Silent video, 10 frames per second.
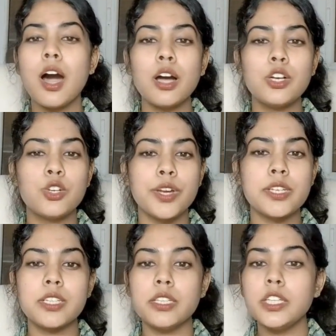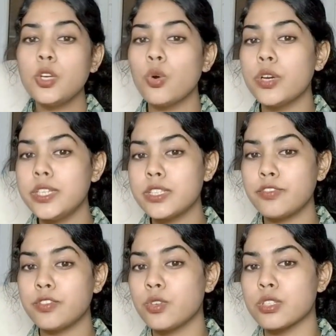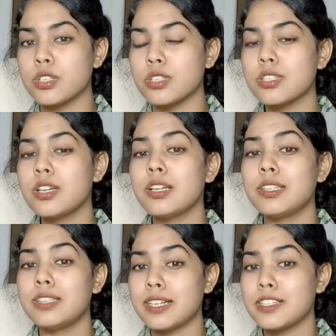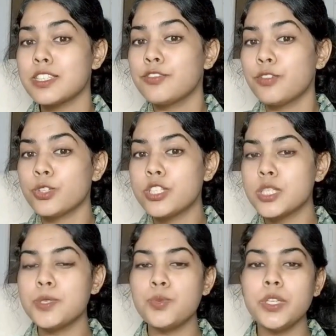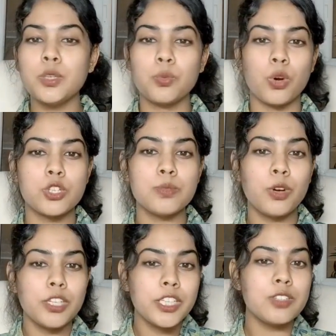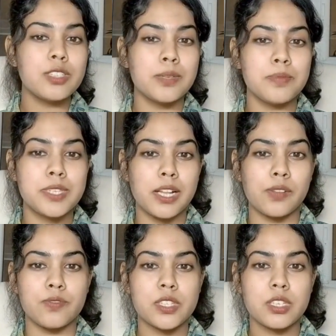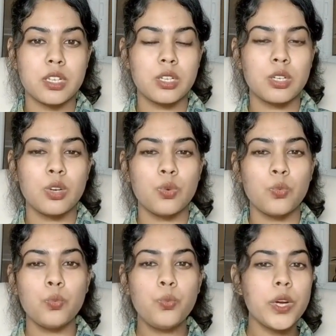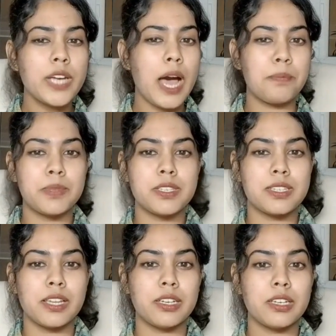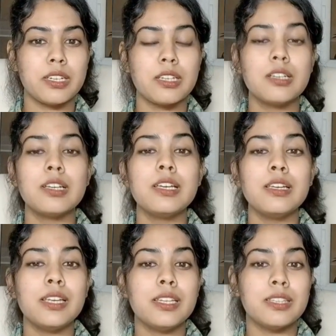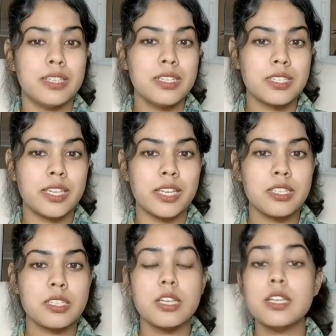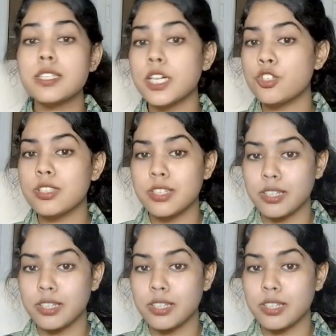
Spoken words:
are greater than the cohesive forces, that is the forces between the water molecules themselves? What happens then? In this case, such as